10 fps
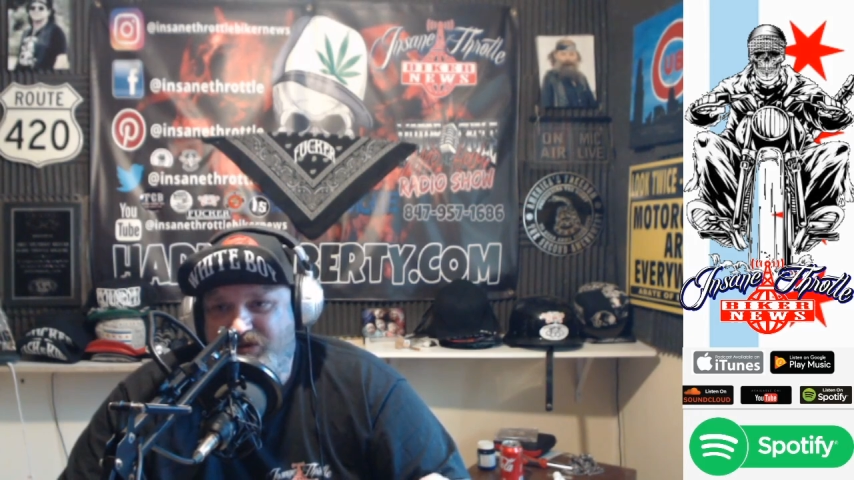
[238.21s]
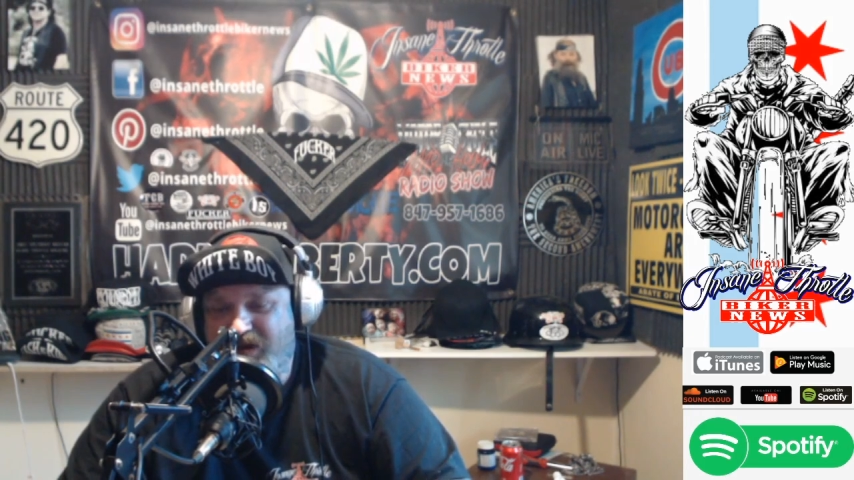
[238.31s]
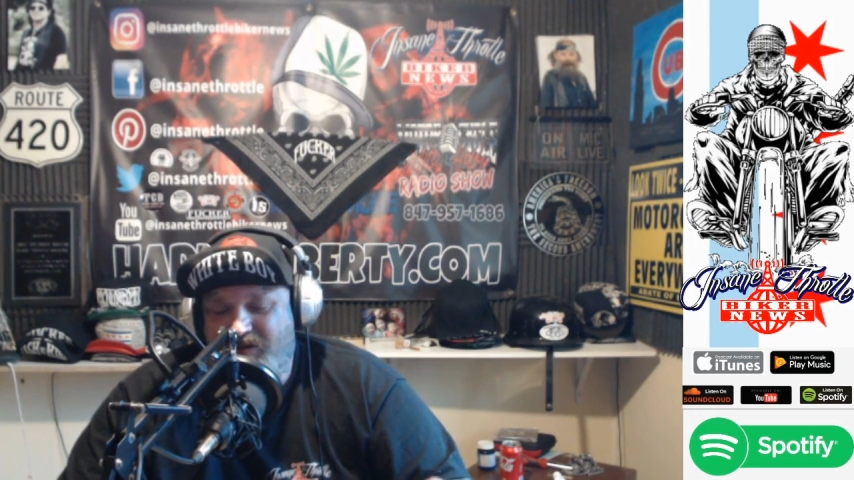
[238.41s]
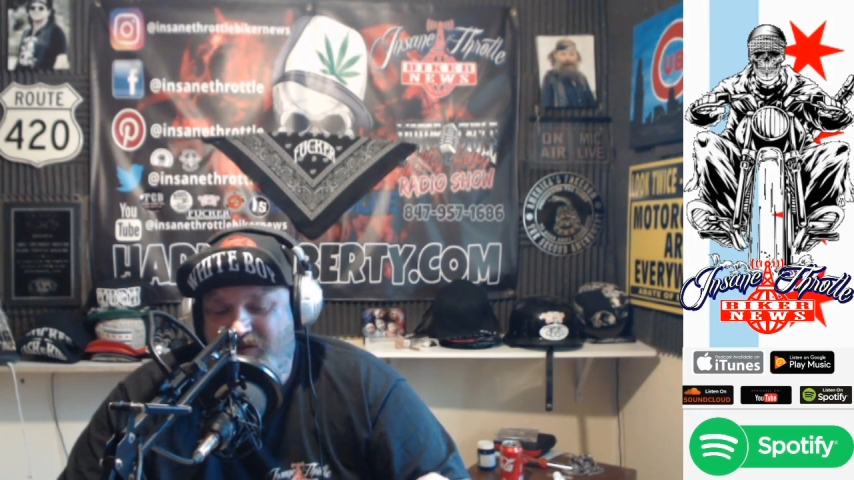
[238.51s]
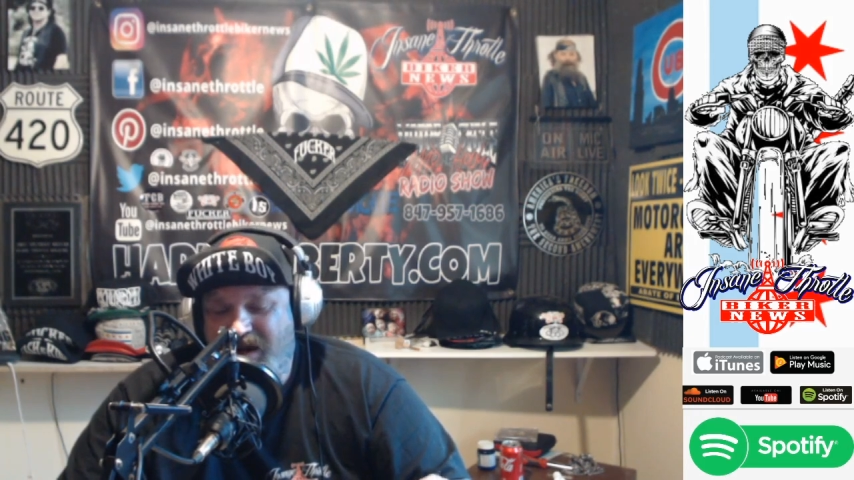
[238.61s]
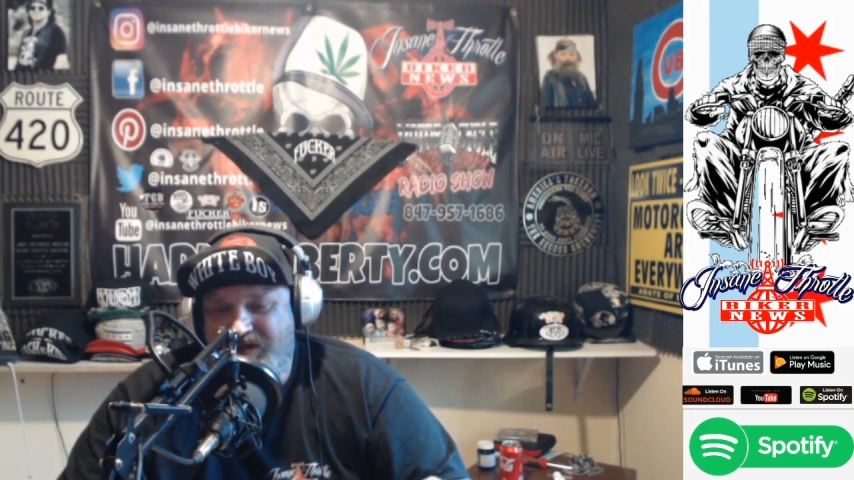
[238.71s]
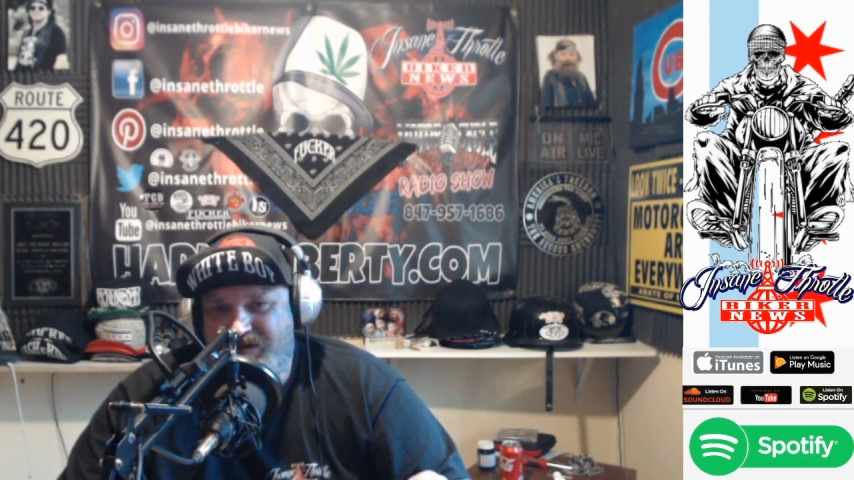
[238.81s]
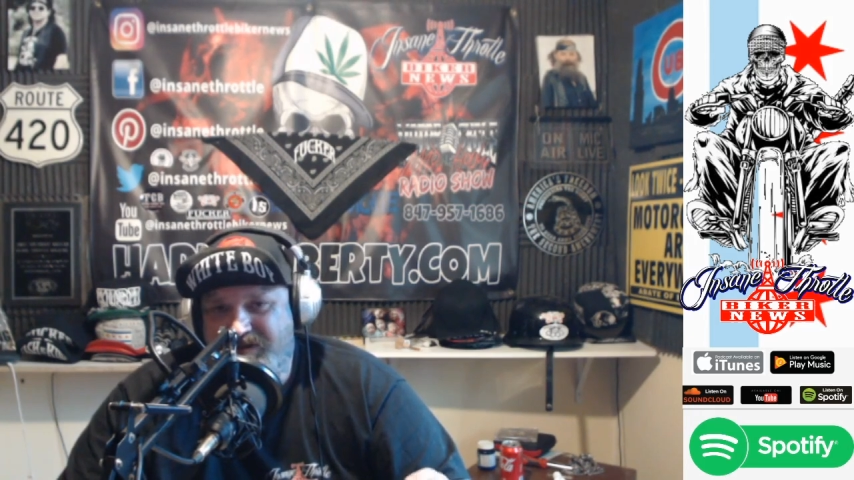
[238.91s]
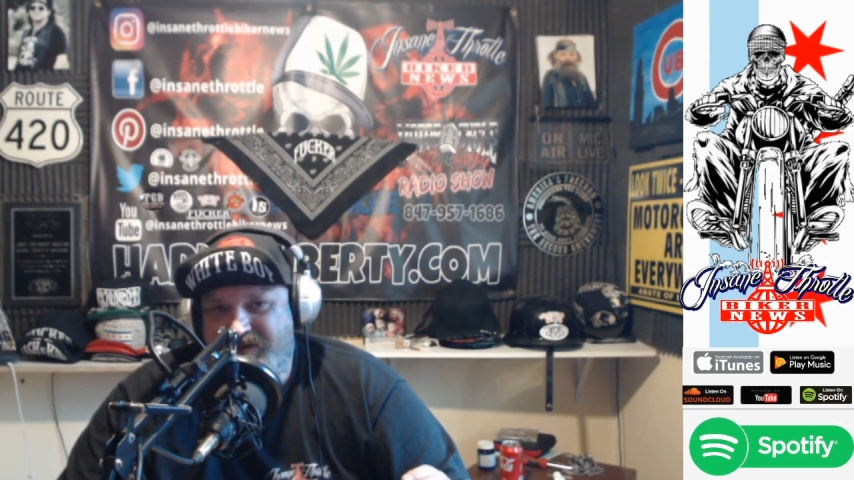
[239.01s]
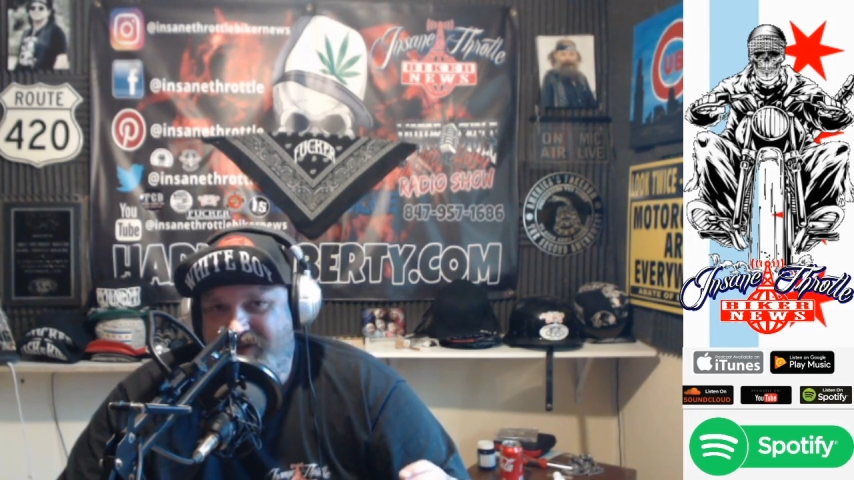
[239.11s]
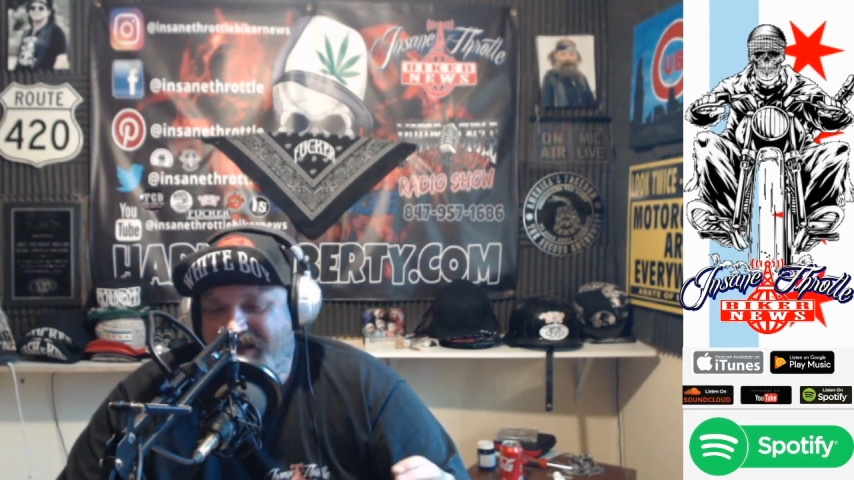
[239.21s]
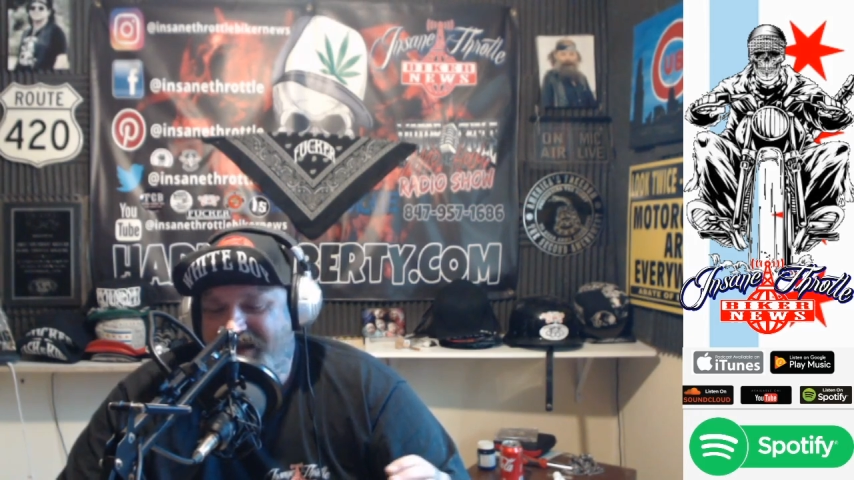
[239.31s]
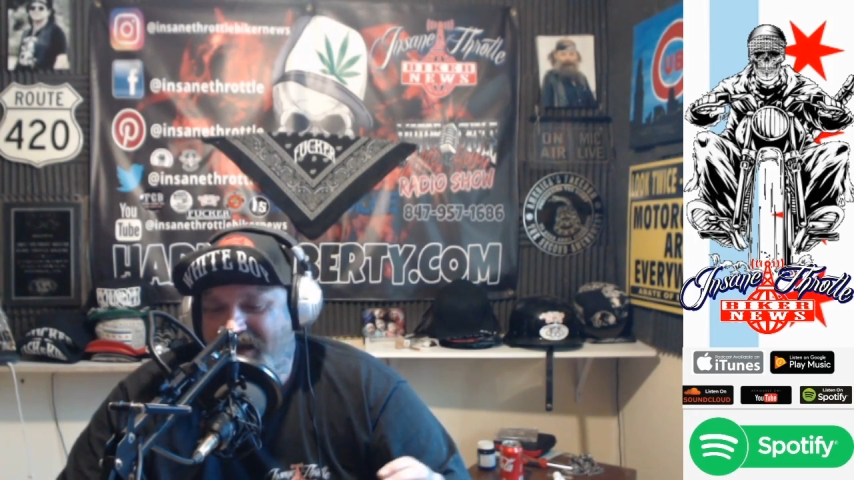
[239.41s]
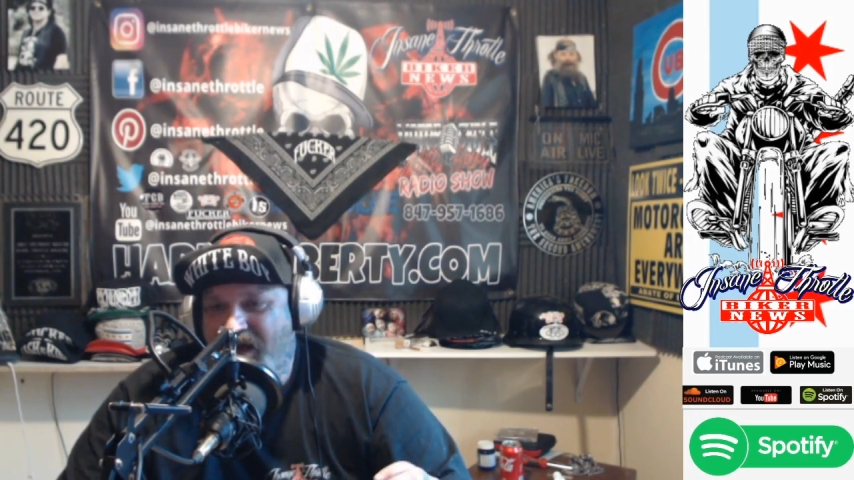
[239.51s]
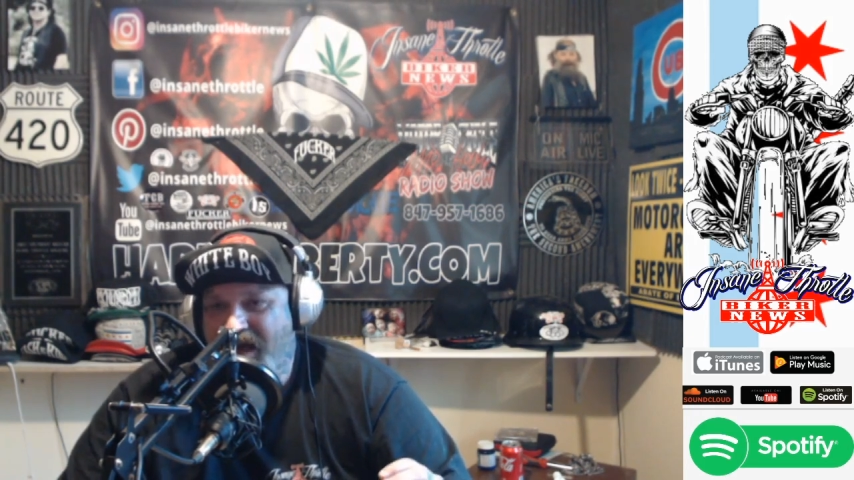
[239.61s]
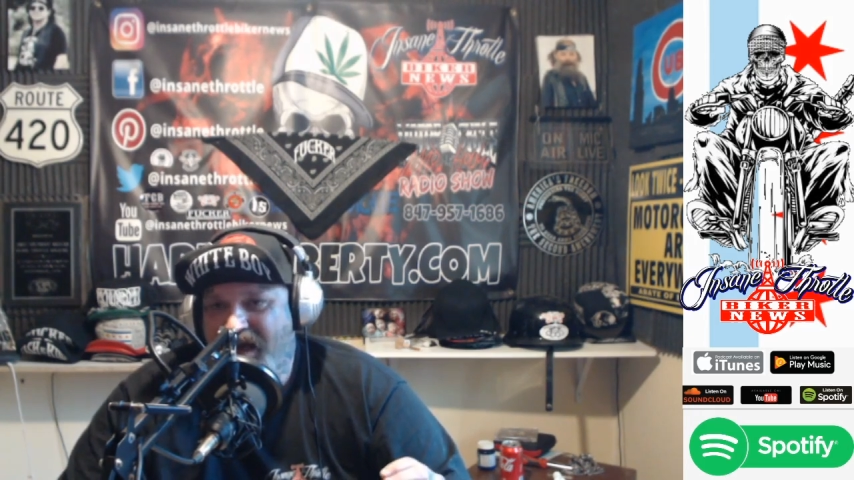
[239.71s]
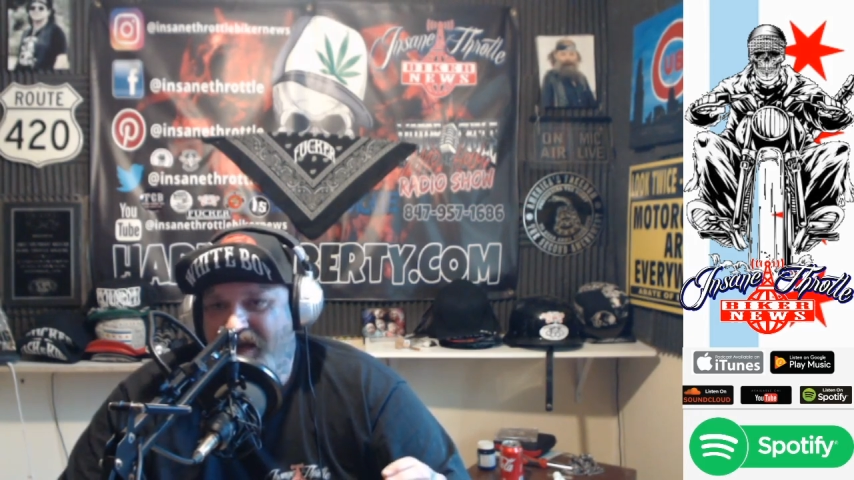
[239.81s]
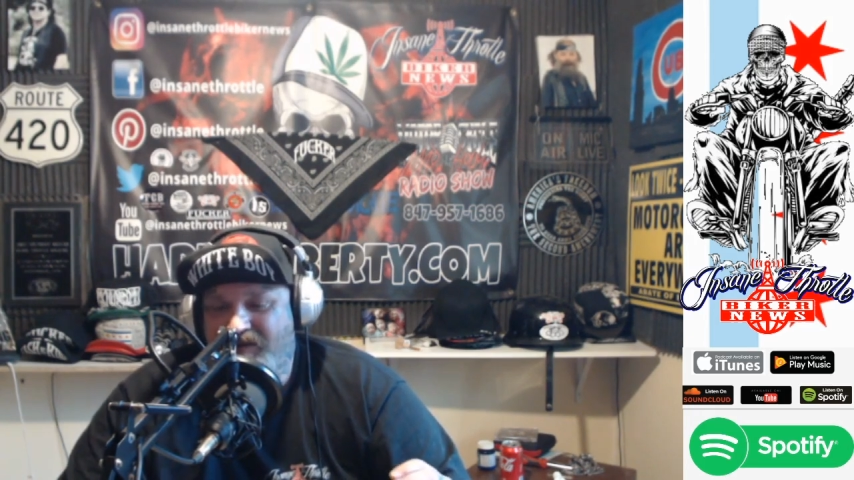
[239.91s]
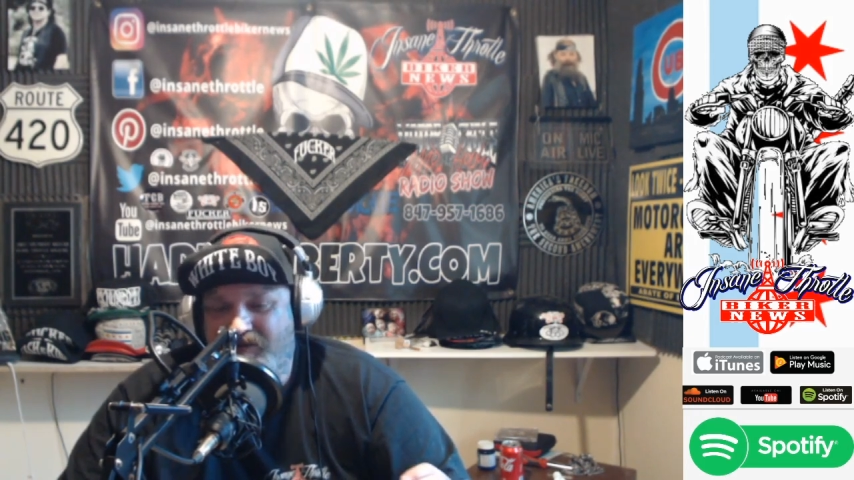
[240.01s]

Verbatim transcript: generations think a hell